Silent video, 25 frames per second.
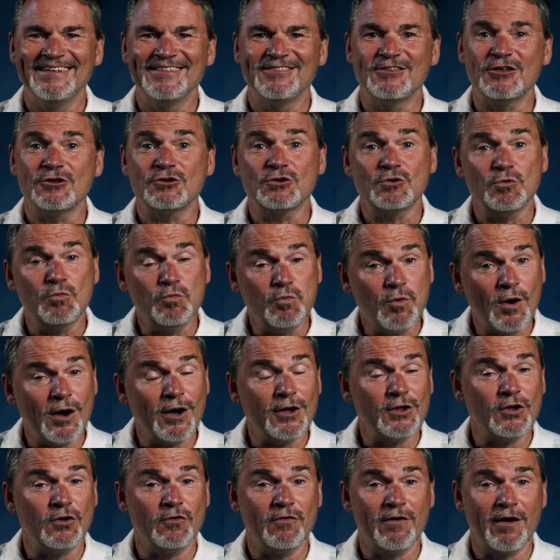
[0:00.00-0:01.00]
that to
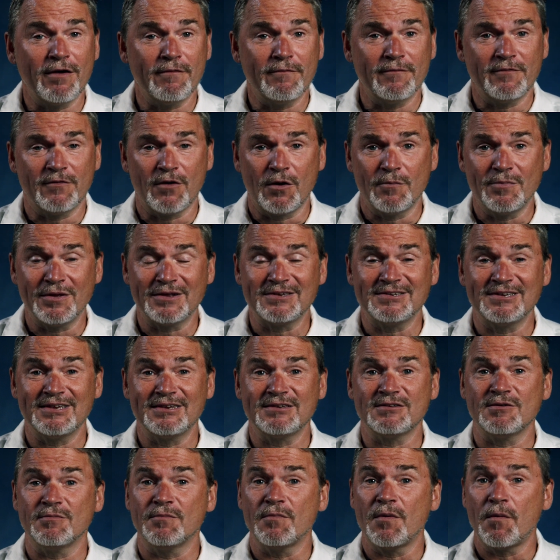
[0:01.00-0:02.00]
work your aerobic
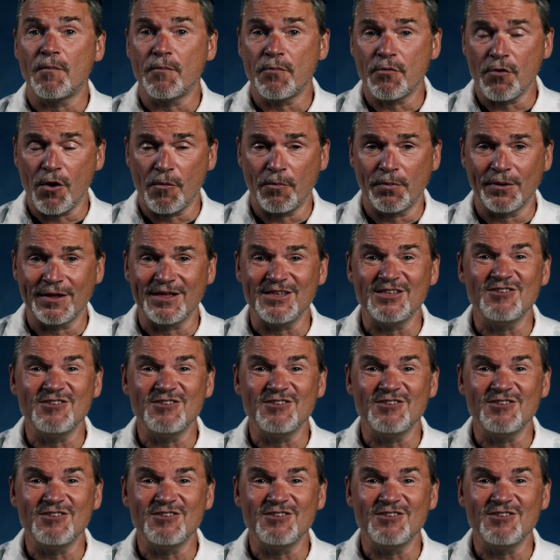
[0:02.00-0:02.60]
system properly,